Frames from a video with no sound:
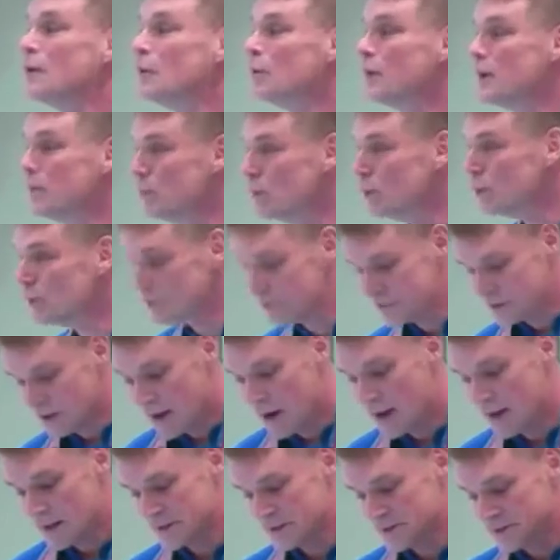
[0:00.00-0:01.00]
We moved to
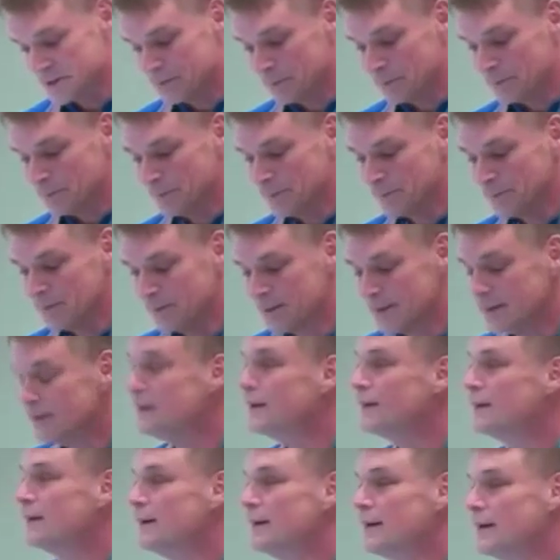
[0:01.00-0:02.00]
Austin.
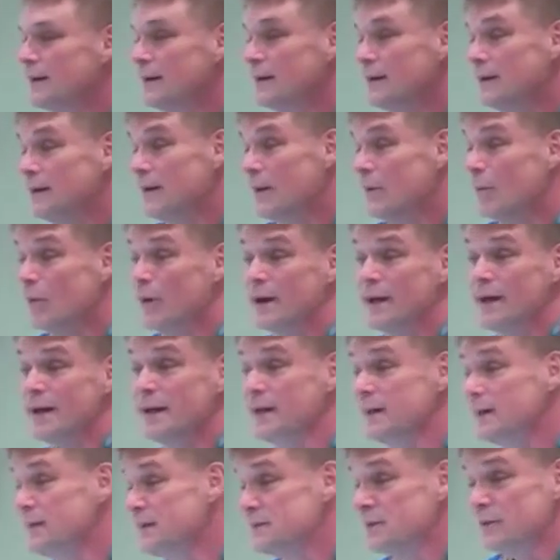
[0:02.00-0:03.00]

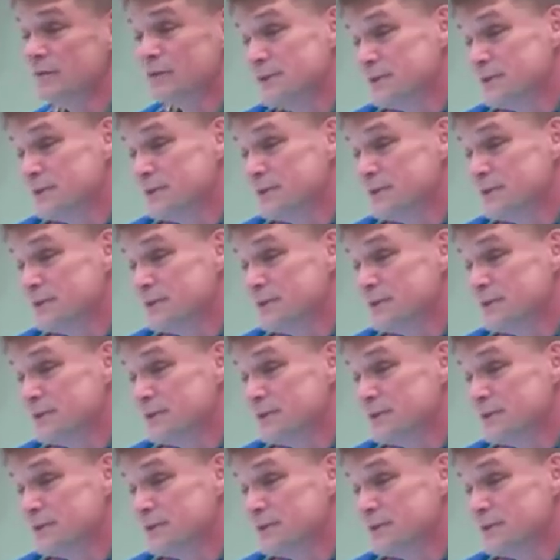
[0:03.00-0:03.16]
Wayne is a